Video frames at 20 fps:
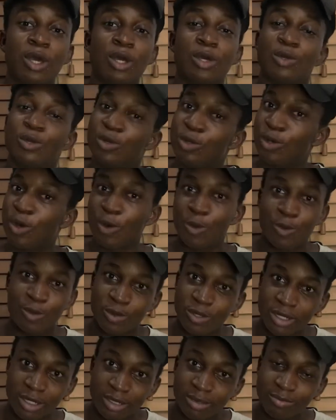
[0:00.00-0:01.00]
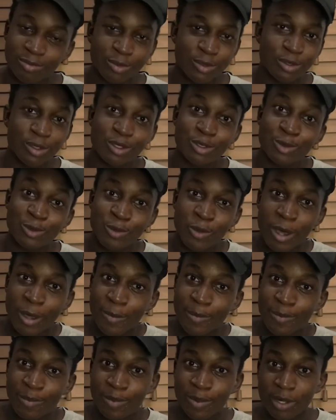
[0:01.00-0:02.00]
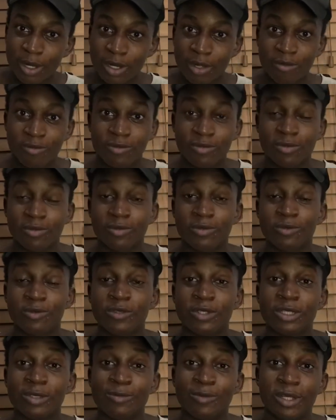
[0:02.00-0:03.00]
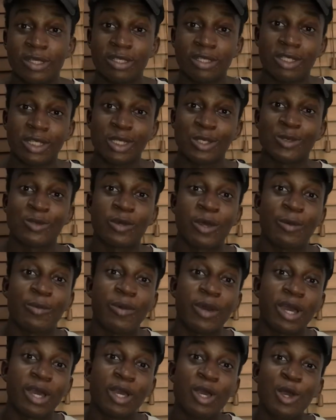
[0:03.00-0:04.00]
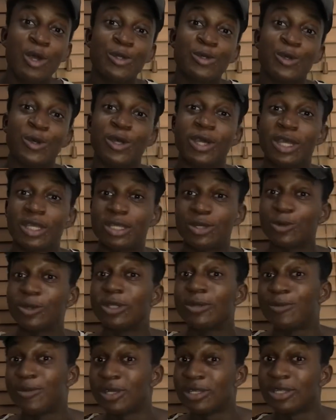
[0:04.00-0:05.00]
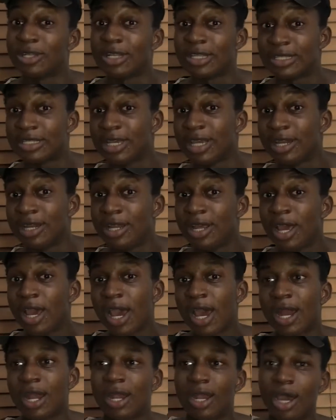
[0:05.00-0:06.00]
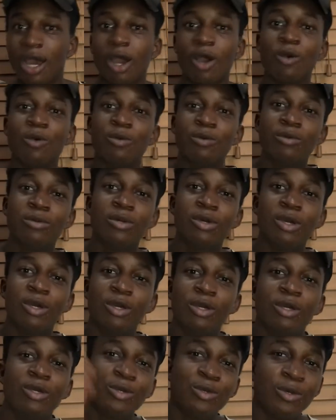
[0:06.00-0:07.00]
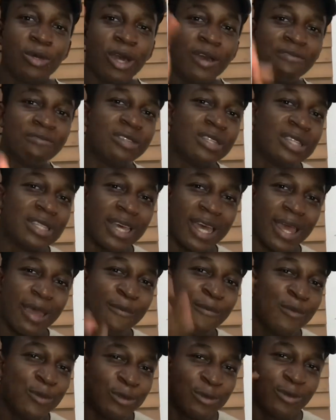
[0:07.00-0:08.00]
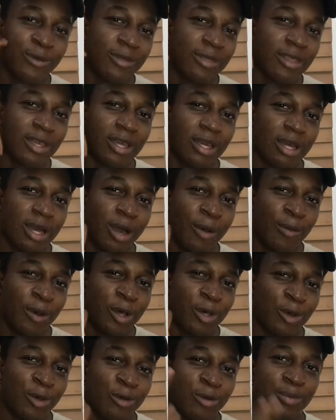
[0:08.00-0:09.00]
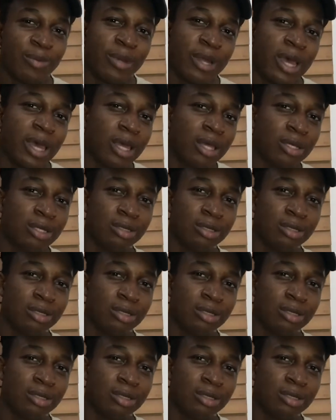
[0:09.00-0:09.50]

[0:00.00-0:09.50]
You don't open it, you just swipe enough to read the message, then you swipe back, so you can see what the person has said, and now you have the time to think about your reply.